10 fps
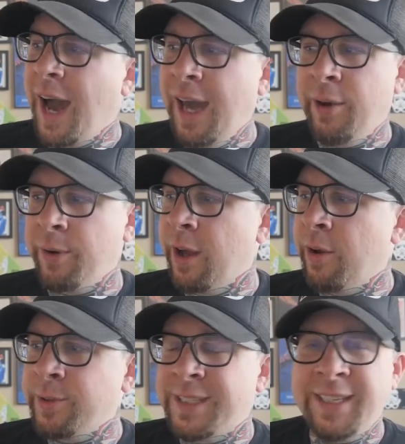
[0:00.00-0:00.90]
I don't
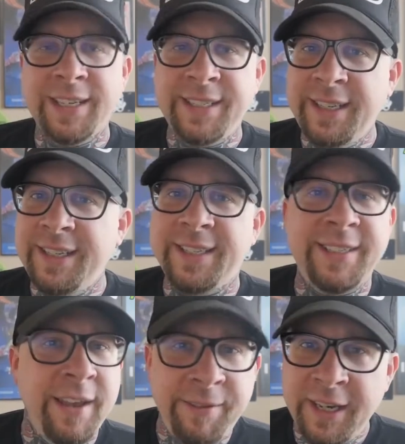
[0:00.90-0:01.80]
know, 60,
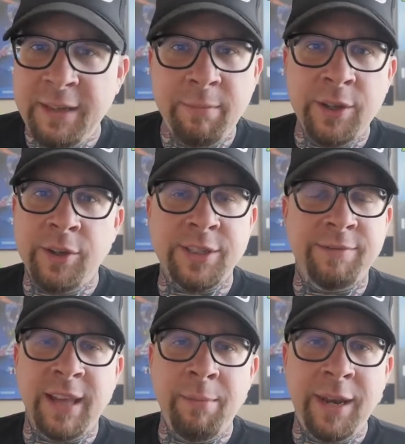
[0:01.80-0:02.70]
70 mils
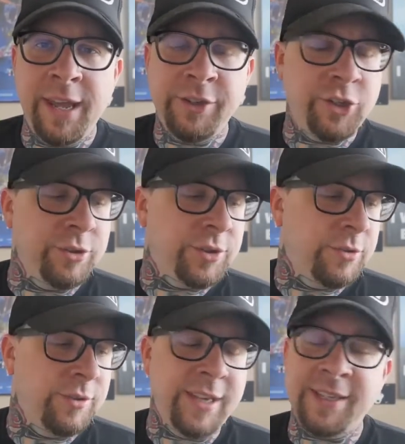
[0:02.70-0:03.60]
of lemonade juice
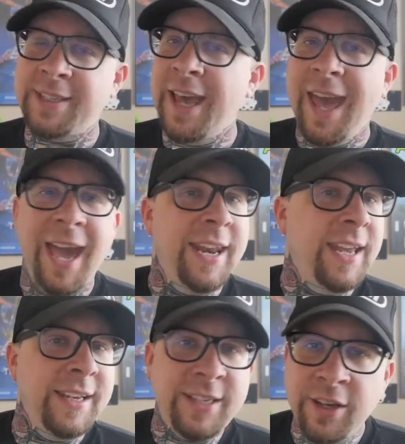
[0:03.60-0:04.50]
through this, and
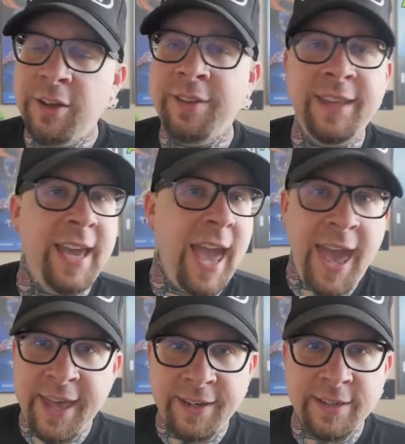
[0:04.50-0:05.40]
until the
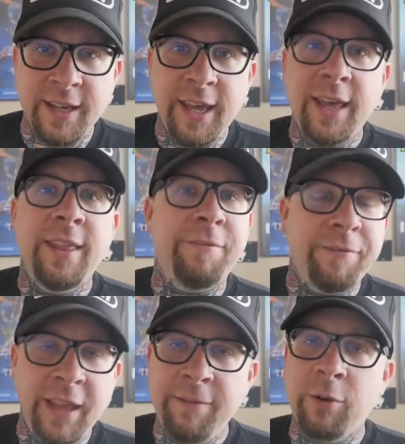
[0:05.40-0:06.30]
end, the
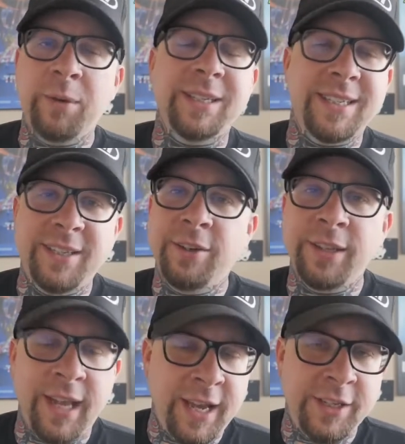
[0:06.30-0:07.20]
flavor was
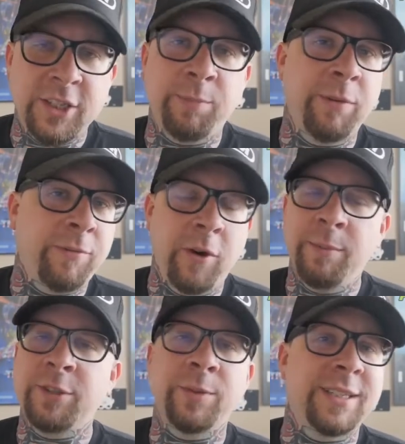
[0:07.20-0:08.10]
still nice, the
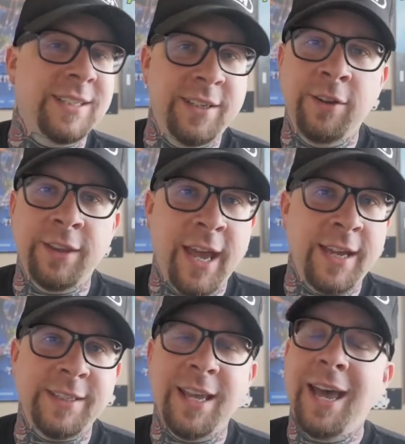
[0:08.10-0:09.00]
performance was still
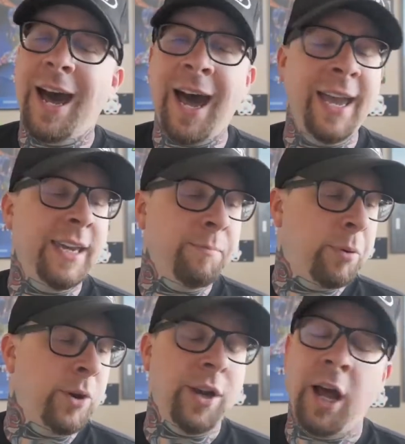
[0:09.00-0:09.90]
nice. I can
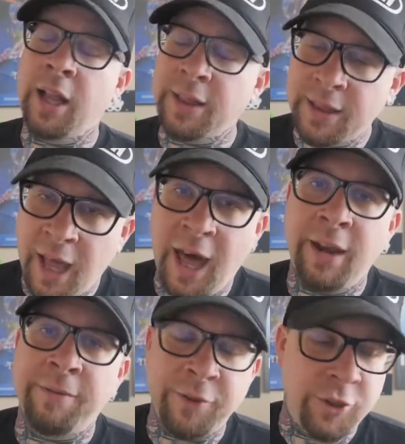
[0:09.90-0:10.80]
put a
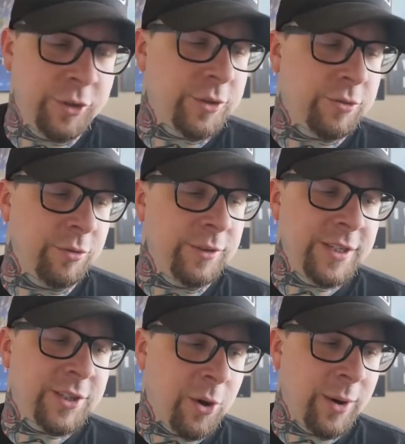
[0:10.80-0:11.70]
lot of juice through
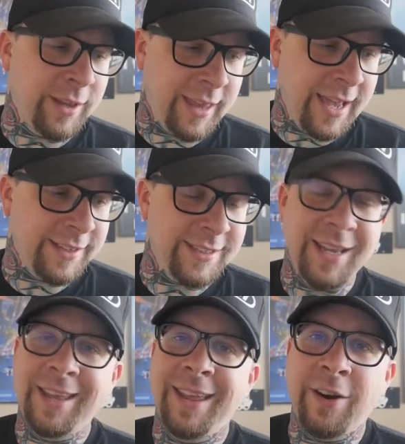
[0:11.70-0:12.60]
these coil heads.
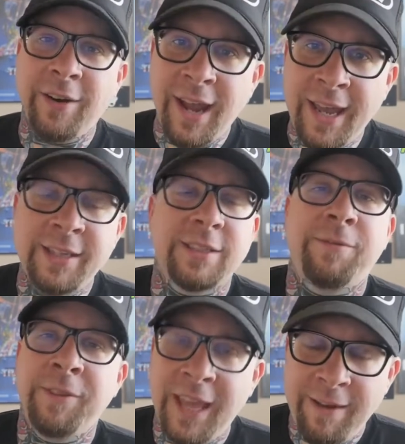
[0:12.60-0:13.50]
They are nice
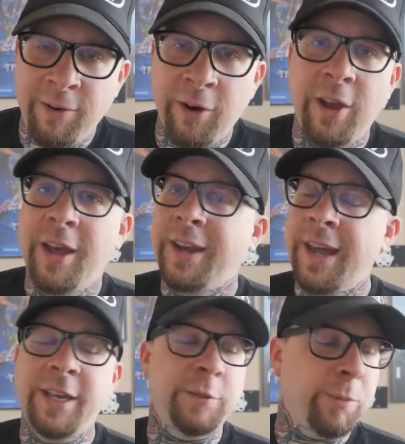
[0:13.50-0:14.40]
flavor,
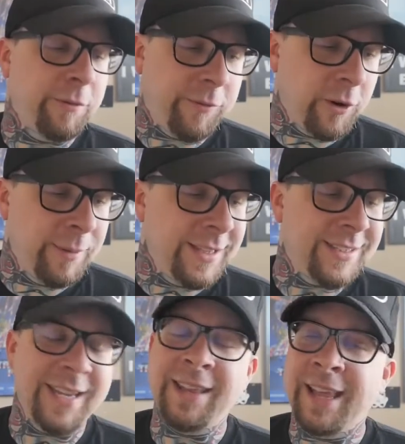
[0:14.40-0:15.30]
nice
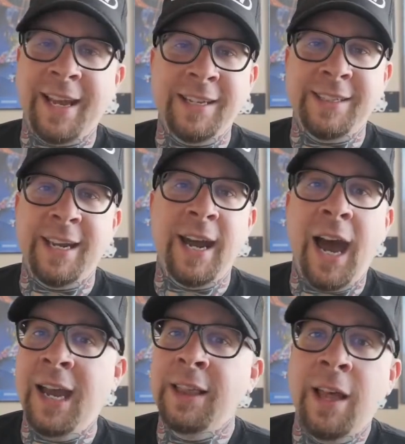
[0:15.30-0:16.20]
performance, and like I said,
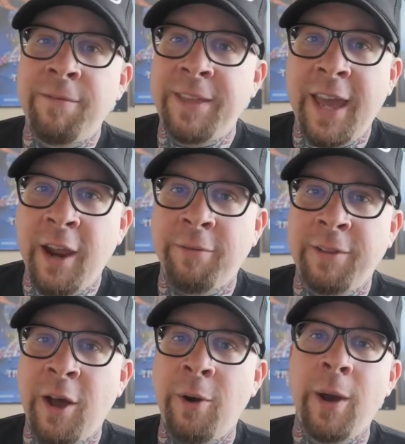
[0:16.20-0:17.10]
I love the
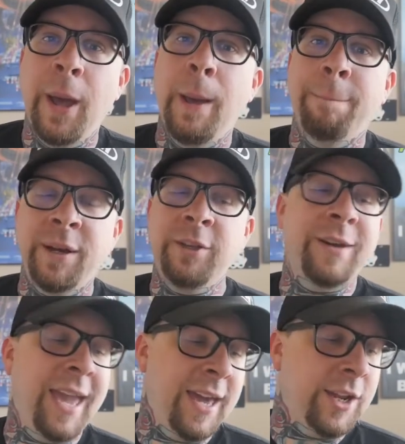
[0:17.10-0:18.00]
airflow, but you
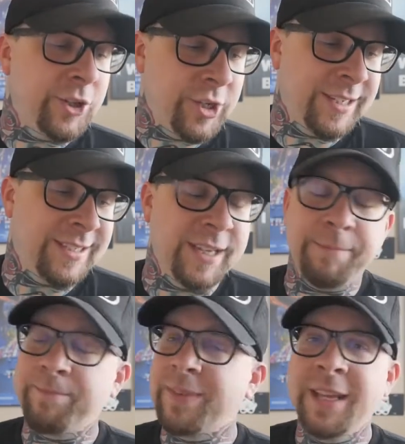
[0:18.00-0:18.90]
can't adjust
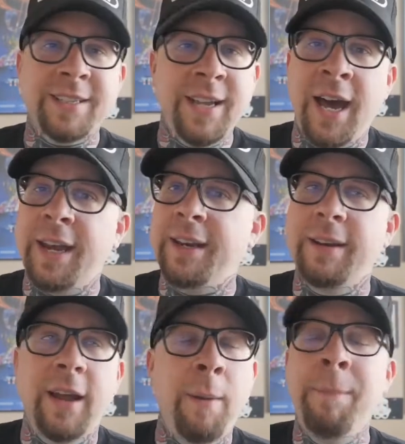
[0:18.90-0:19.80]
it. It's not
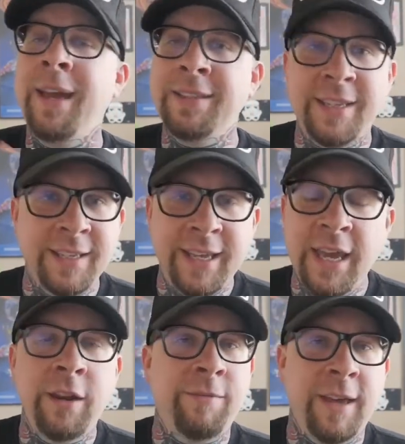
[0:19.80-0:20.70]
amazingly
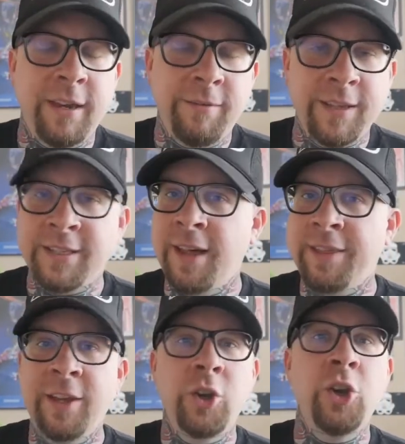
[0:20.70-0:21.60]
innovative. It's
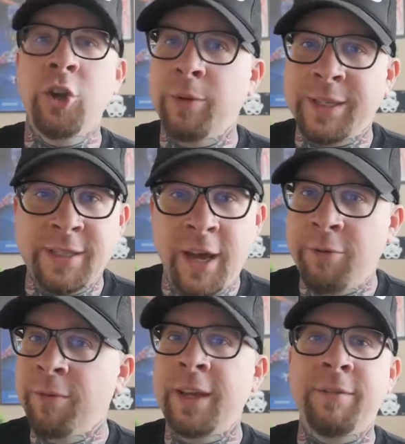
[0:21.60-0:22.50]
nothing new. It's
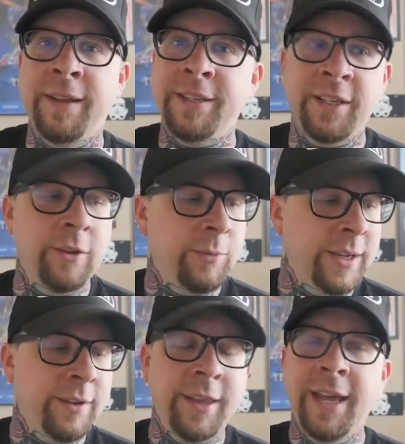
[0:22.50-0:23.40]
not reinventing the
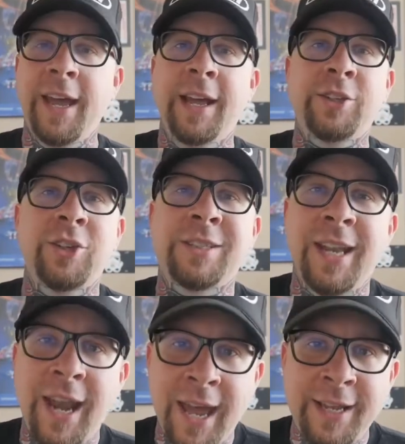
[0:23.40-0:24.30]
wheel. It's just
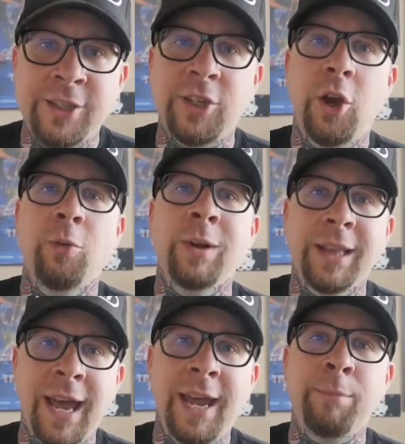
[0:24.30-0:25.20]
a nice,
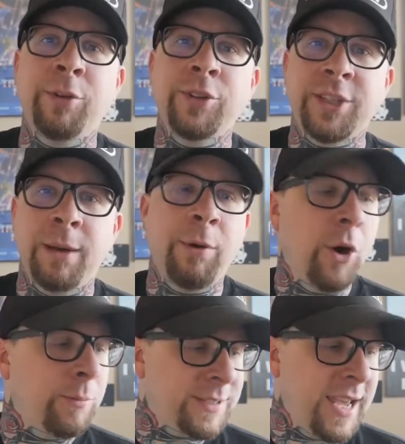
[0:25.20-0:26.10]
reliable
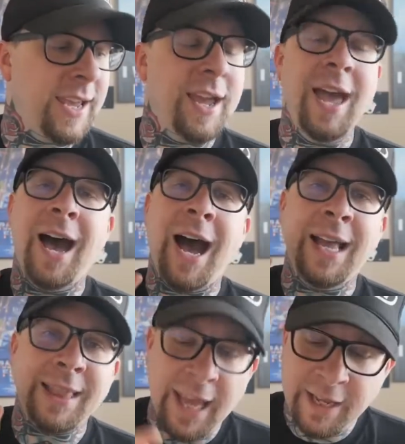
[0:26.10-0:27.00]
sub-ohm tank.
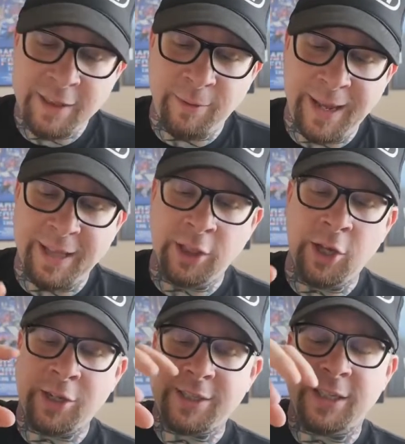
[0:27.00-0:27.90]
I like the way it
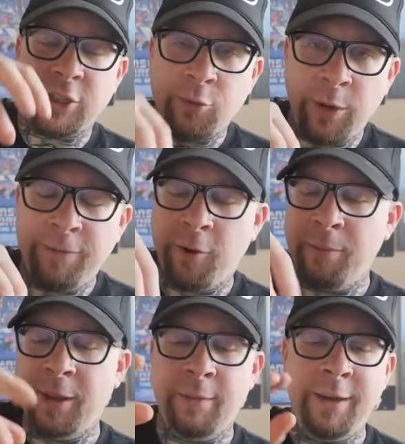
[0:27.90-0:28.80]
looks. It's
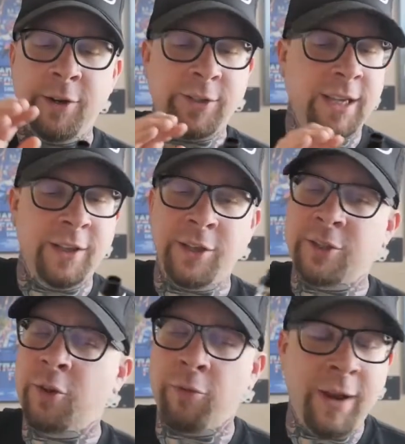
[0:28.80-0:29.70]
24 millimeters. It
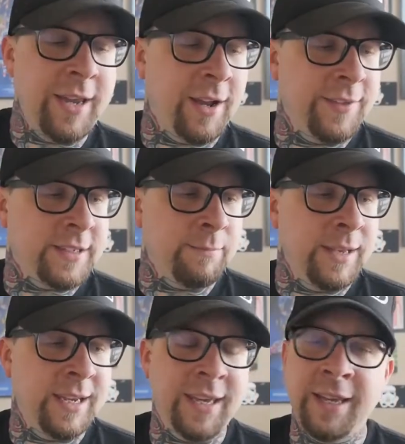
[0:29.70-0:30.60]
looks great on this
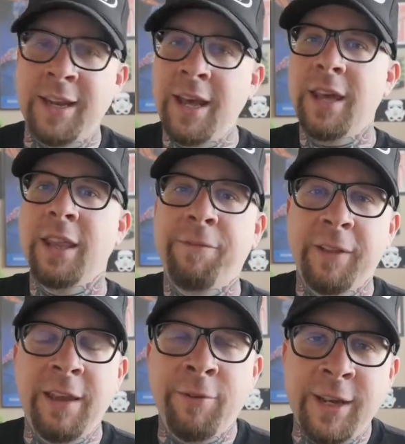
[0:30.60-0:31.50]
minikin. The
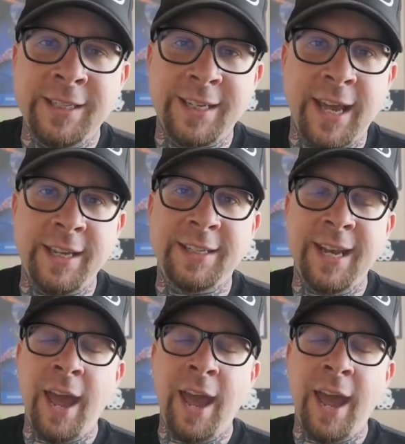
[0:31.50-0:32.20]
flavor is nice.